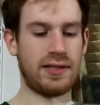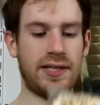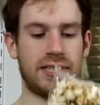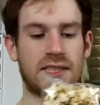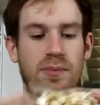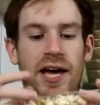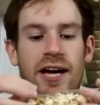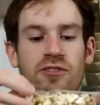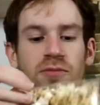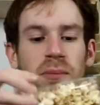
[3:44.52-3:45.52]
Here's the
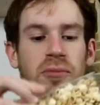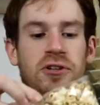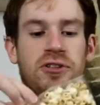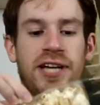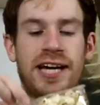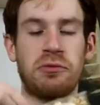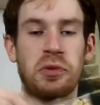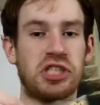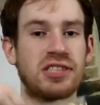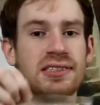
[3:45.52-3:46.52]
bag of popcorn you get,
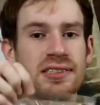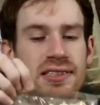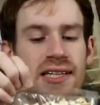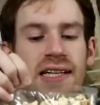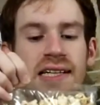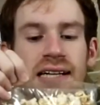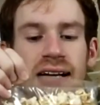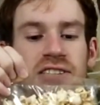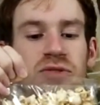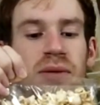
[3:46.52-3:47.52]
which isn't
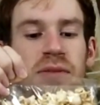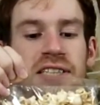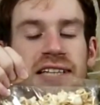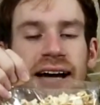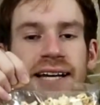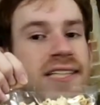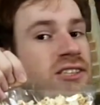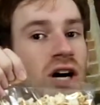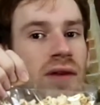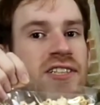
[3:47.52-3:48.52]
extremely tiny.
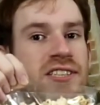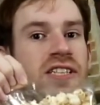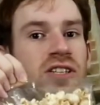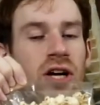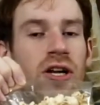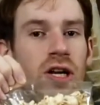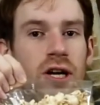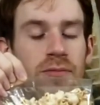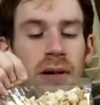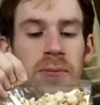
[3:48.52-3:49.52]
It's obviously not a lot
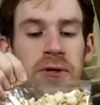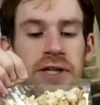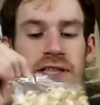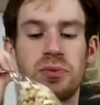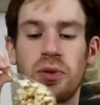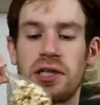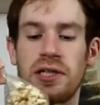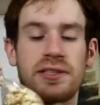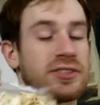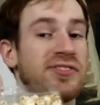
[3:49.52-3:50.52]
of popcorn. This
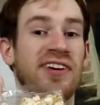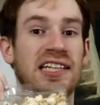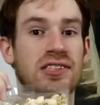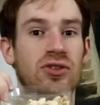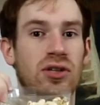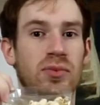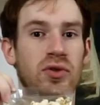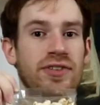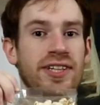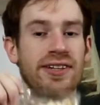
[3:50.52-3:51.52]
wouldn't suffice a whole
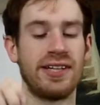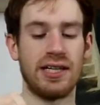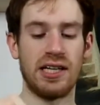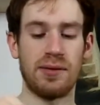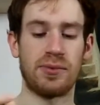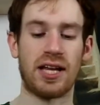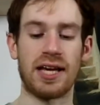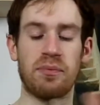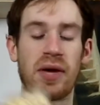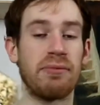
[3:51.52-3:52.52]
movie, but
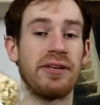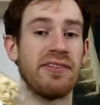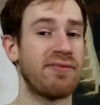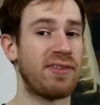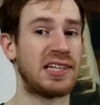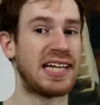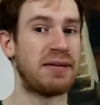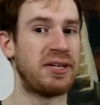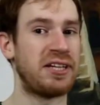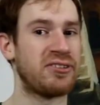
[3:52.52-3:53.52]
like maybe a
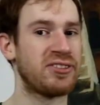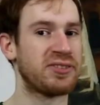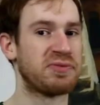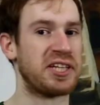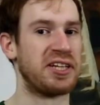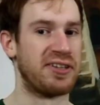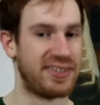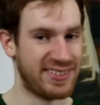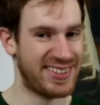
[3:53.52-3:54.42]
10-minute YouTube video.